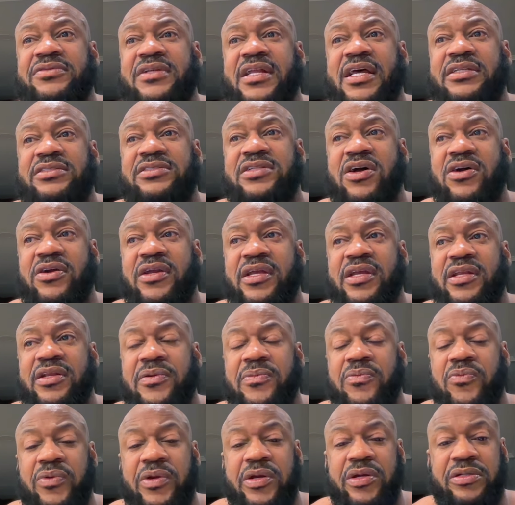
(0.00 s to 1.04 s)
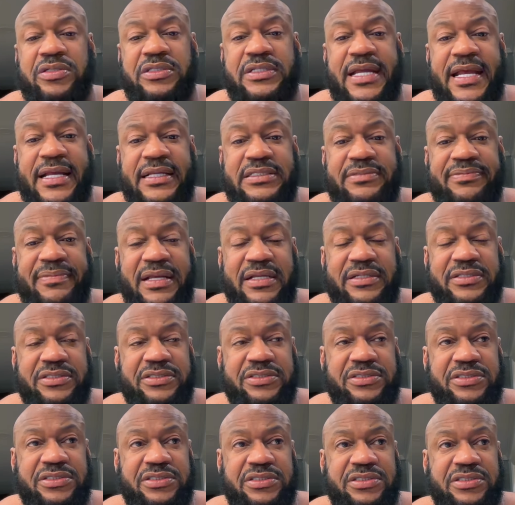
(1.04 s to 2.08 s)
and I started getting weird text
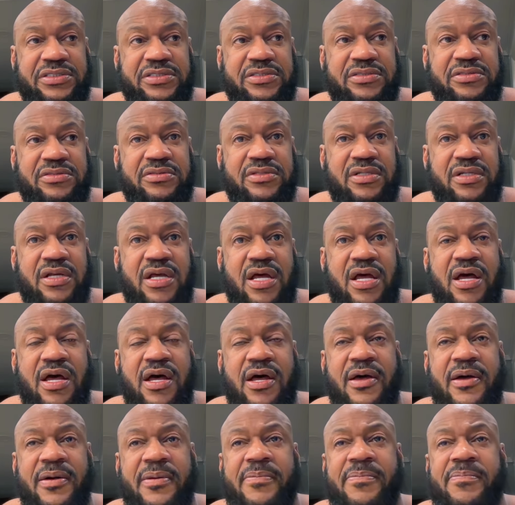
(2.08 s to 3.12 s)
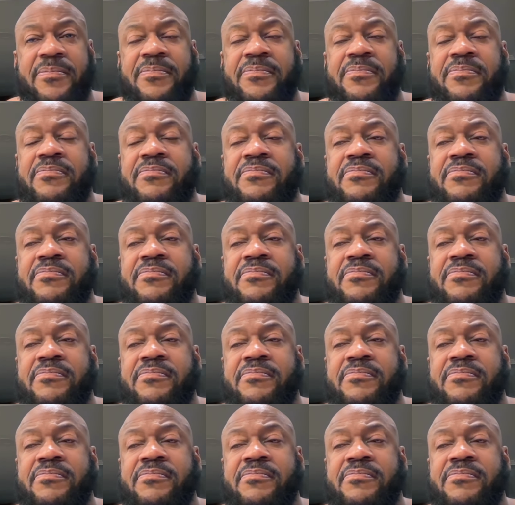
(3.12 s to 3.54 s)
messages, um,